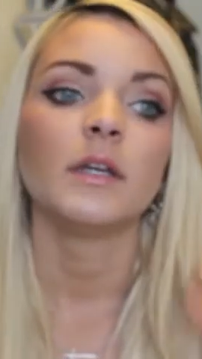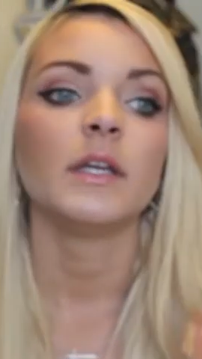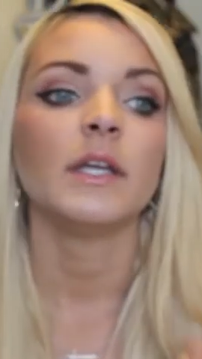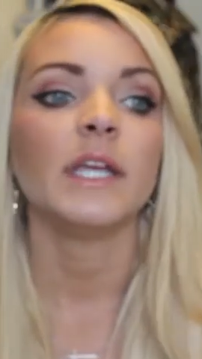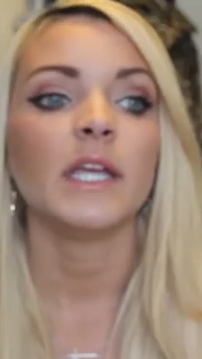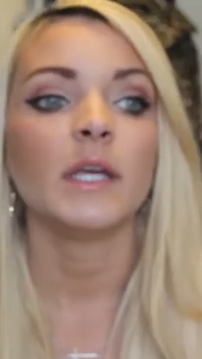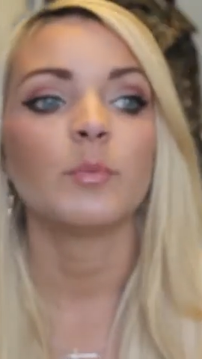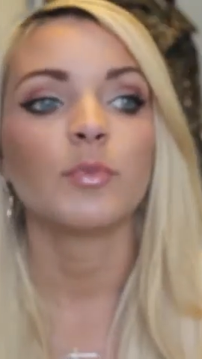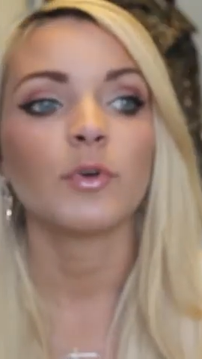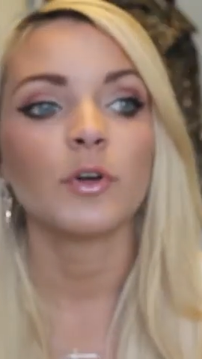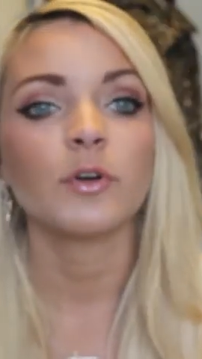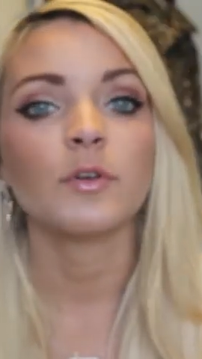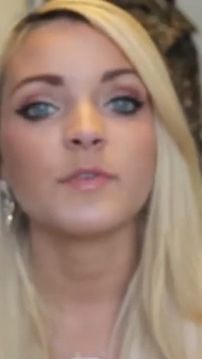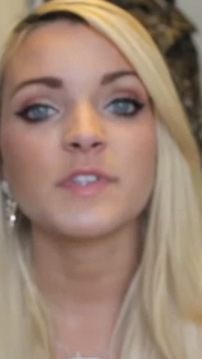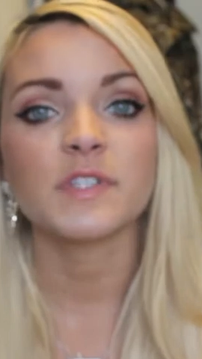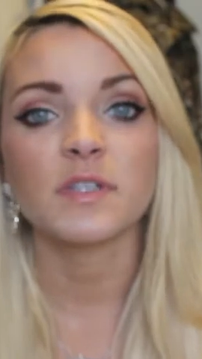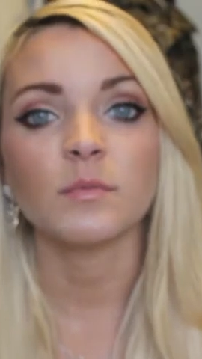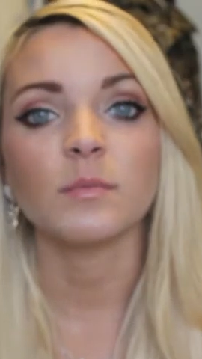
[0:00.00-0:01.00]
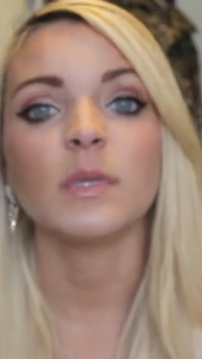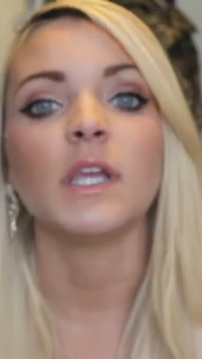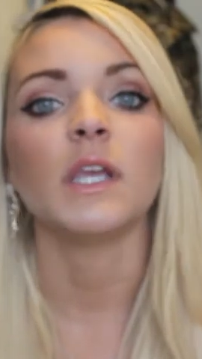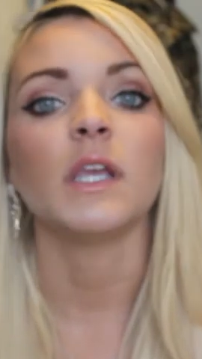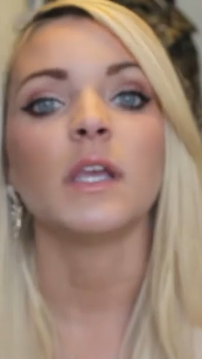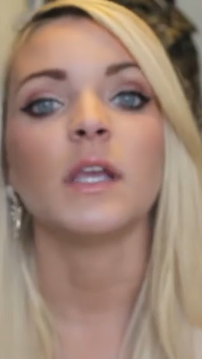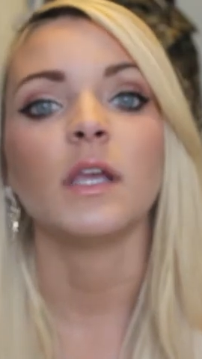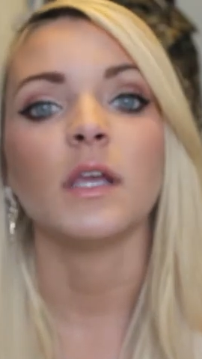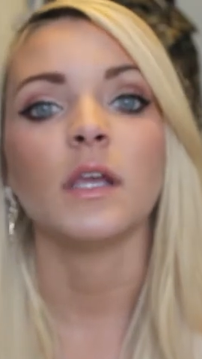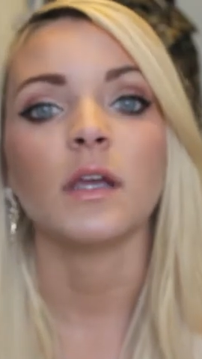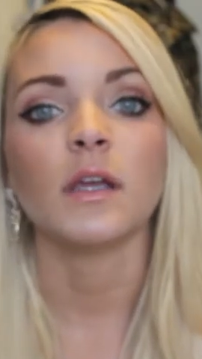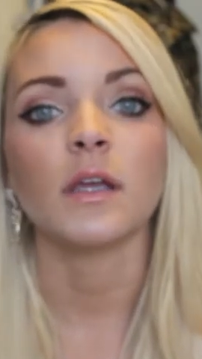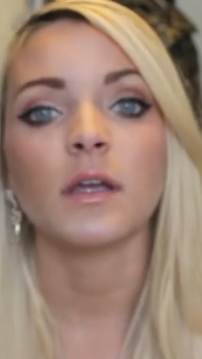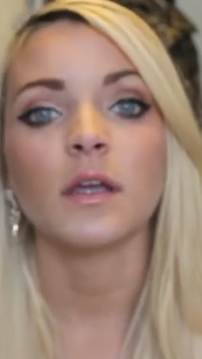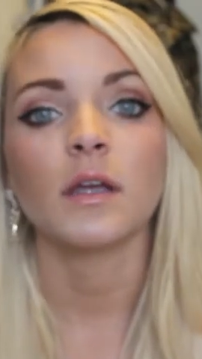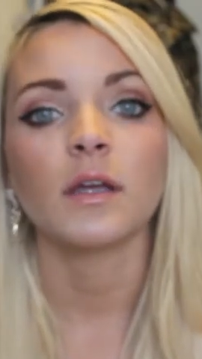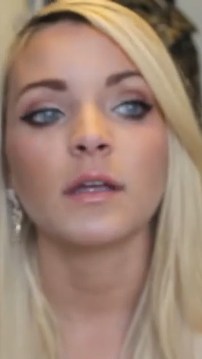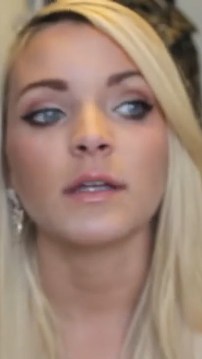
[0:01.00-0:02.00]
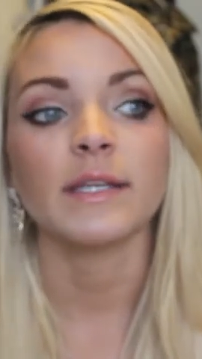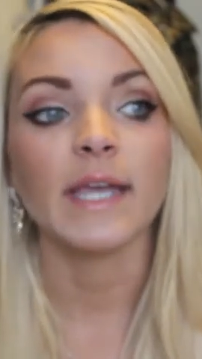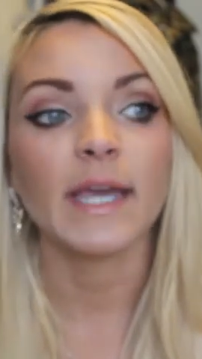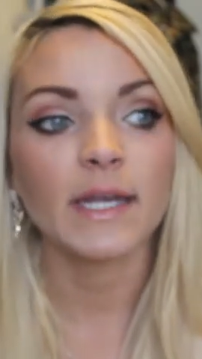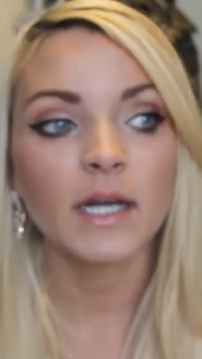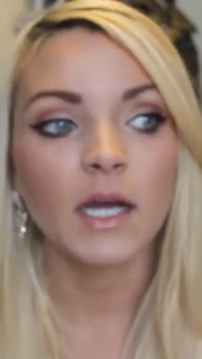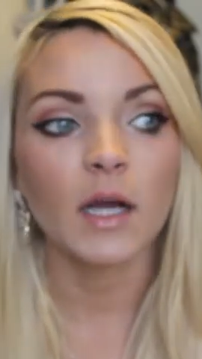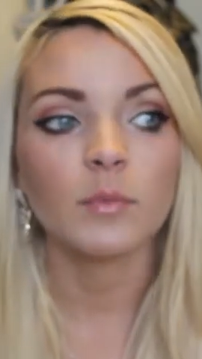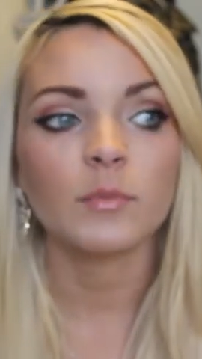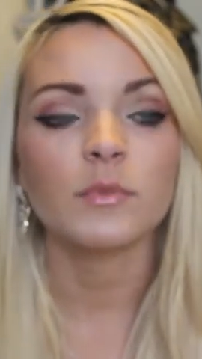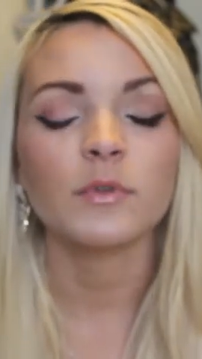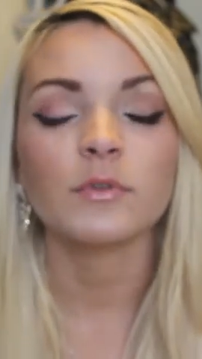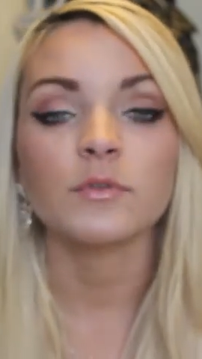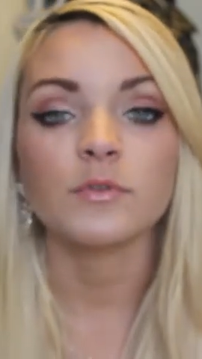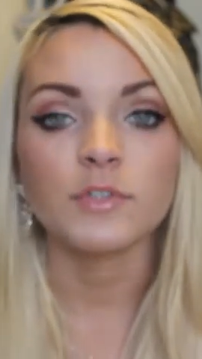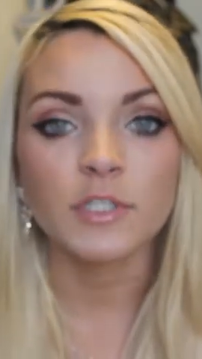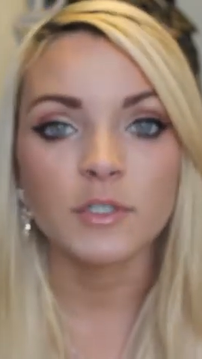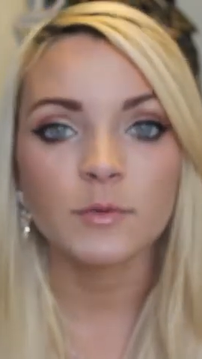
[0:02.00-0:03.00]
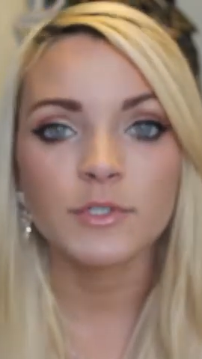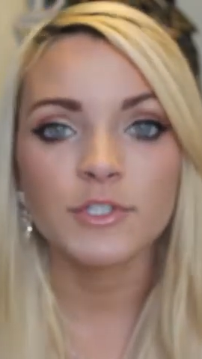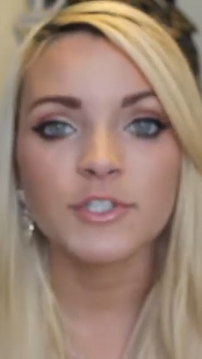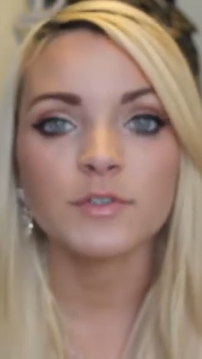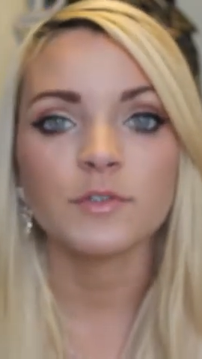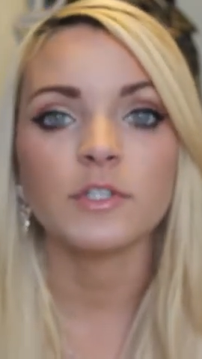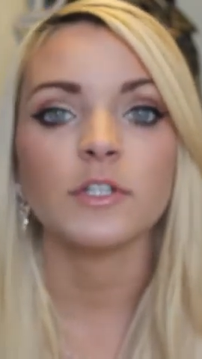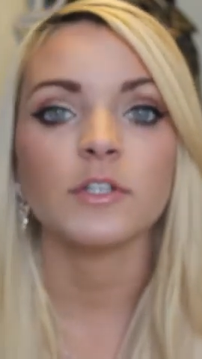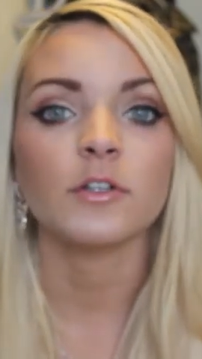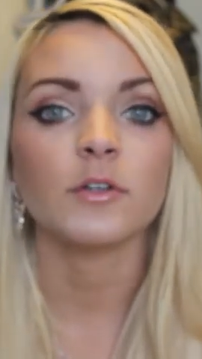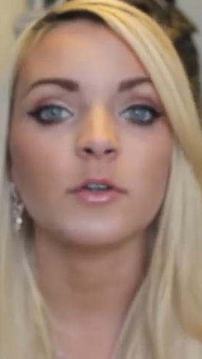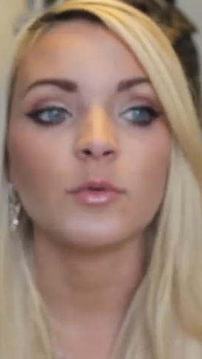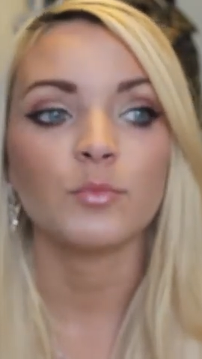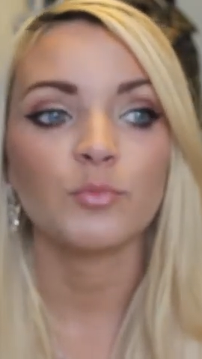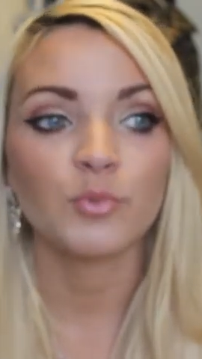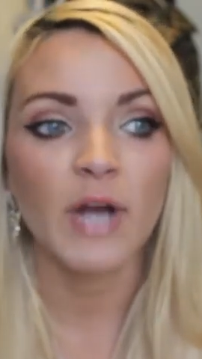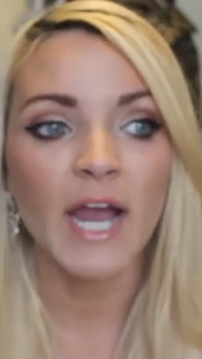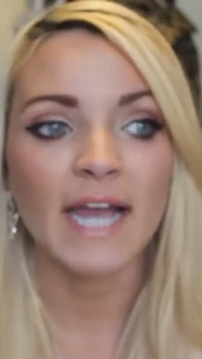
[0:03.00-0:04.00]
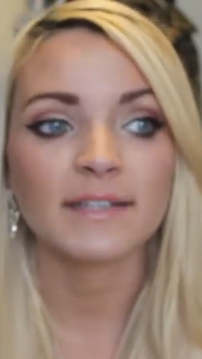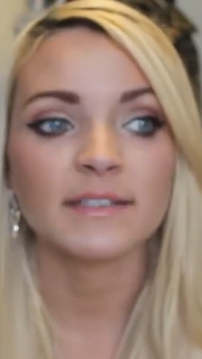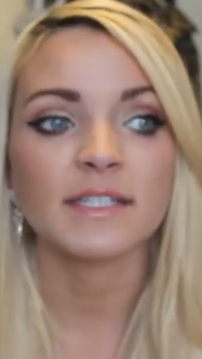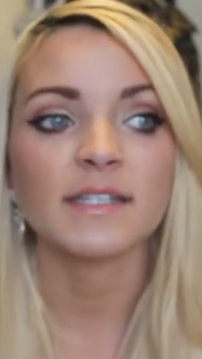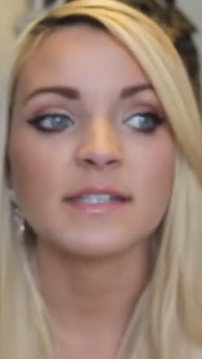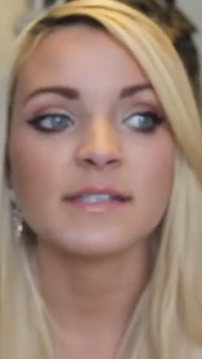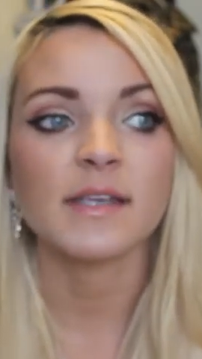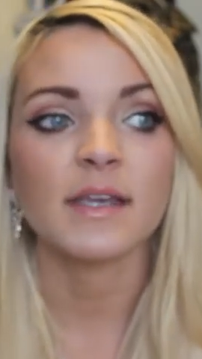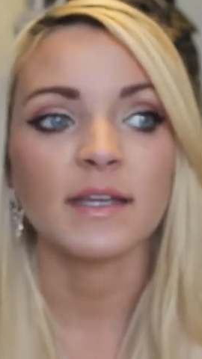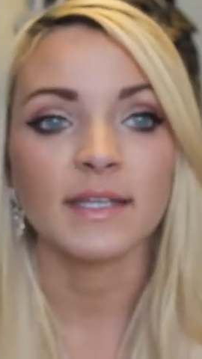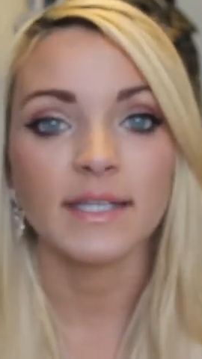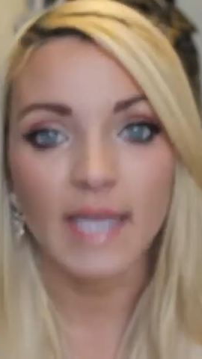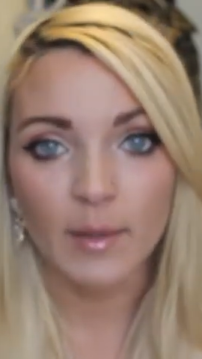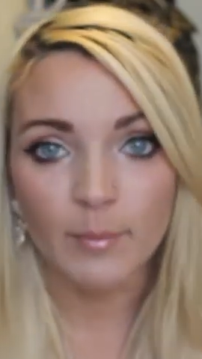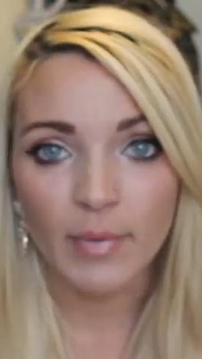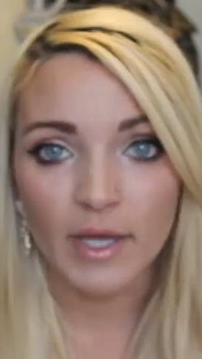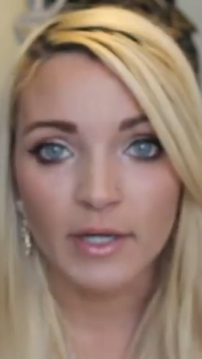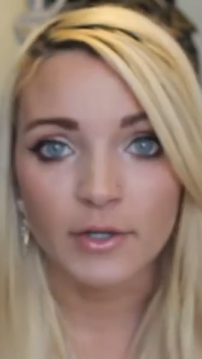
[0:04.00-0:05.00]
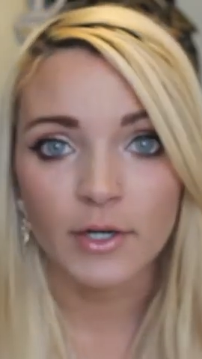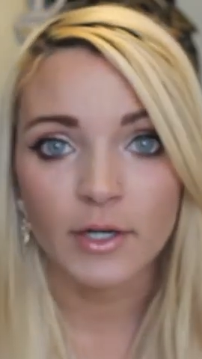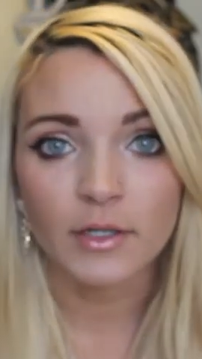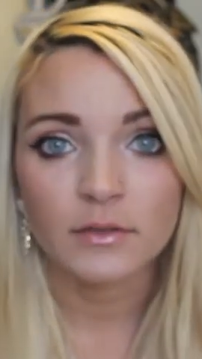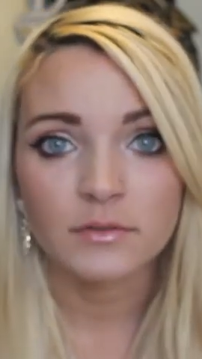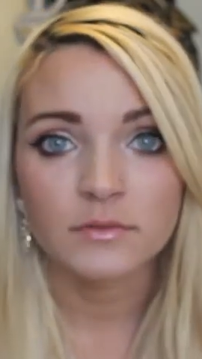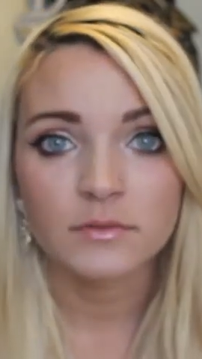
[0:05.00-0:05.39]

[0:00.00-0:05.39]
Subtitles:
he proves to me, get up, do what you do, practice, get better,